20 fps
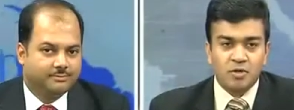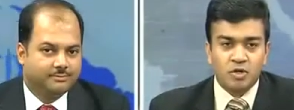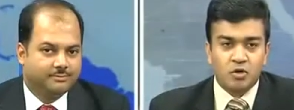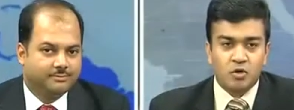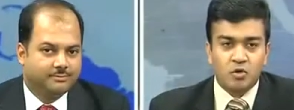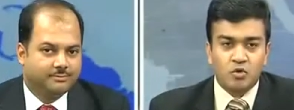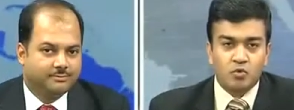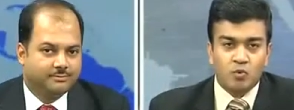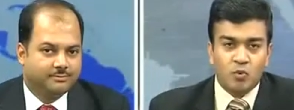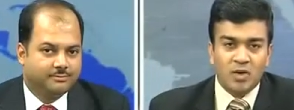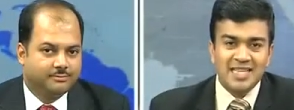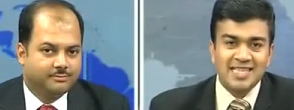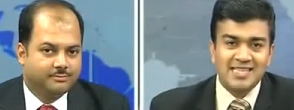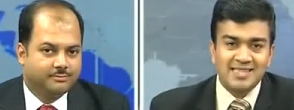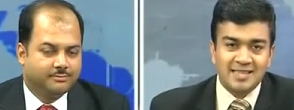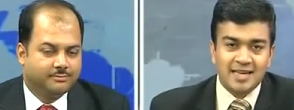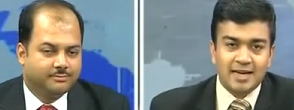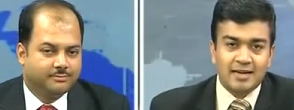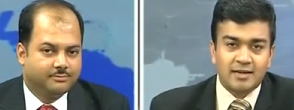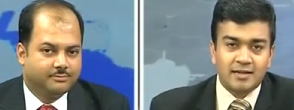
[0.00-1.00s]
Speaker 1: growth, one
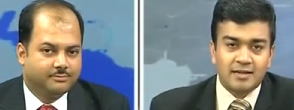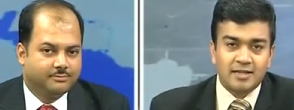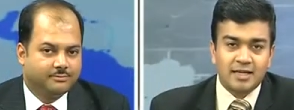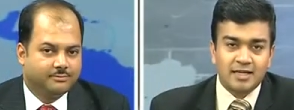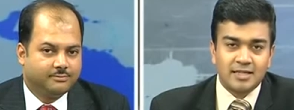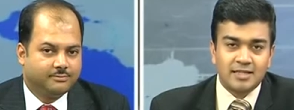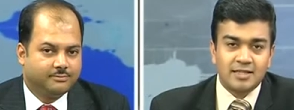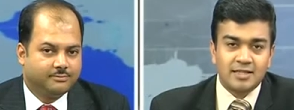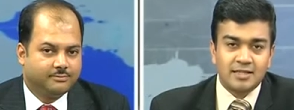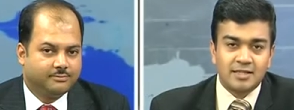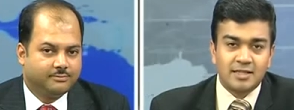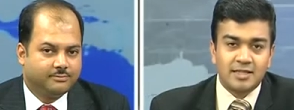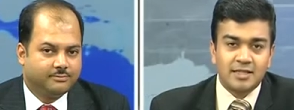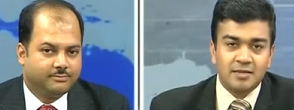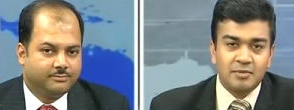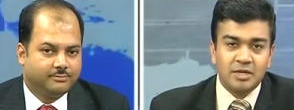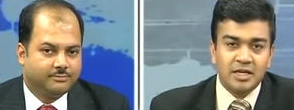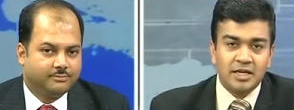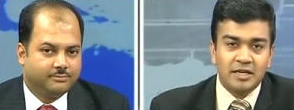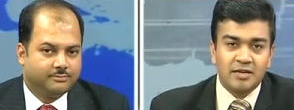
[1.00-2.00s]
sector that has
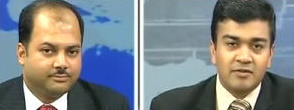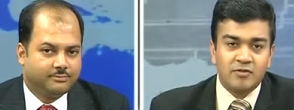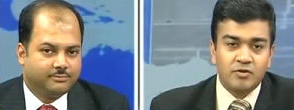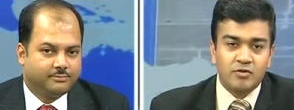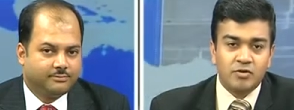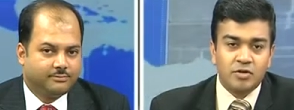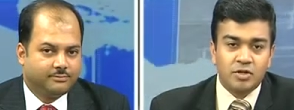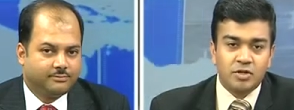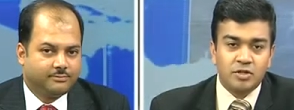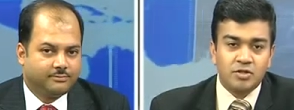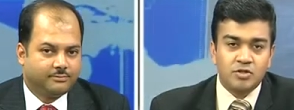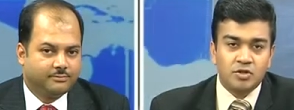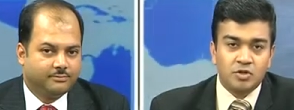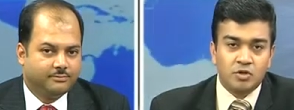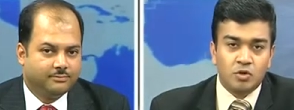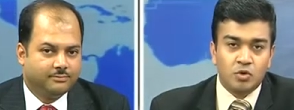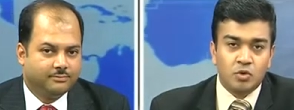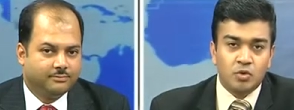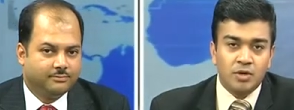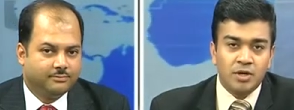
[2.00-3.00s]
sustainably given returns or
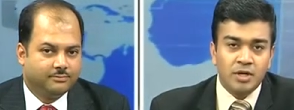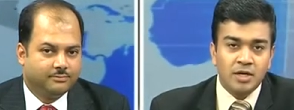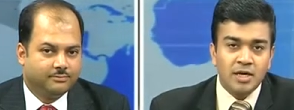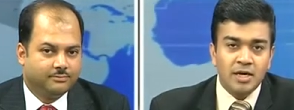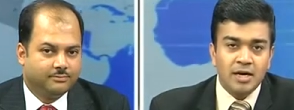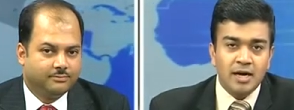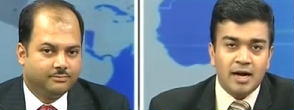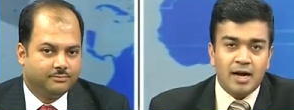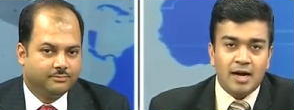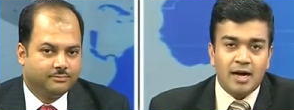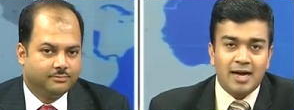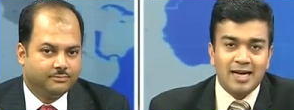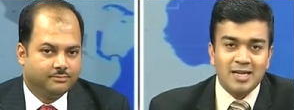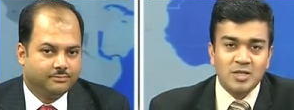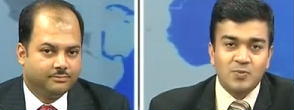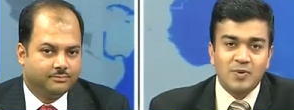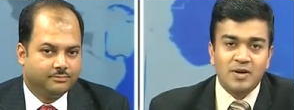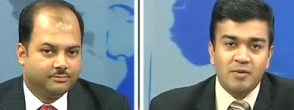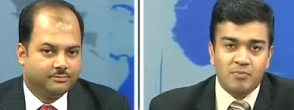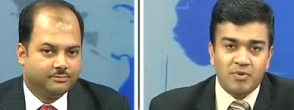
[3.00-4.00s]
grown uh, has been
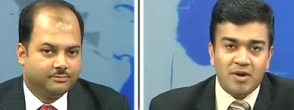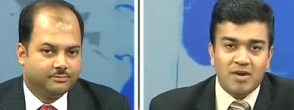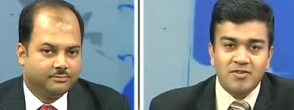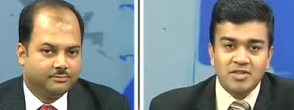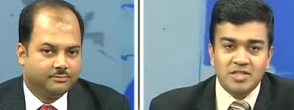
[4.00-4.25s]
private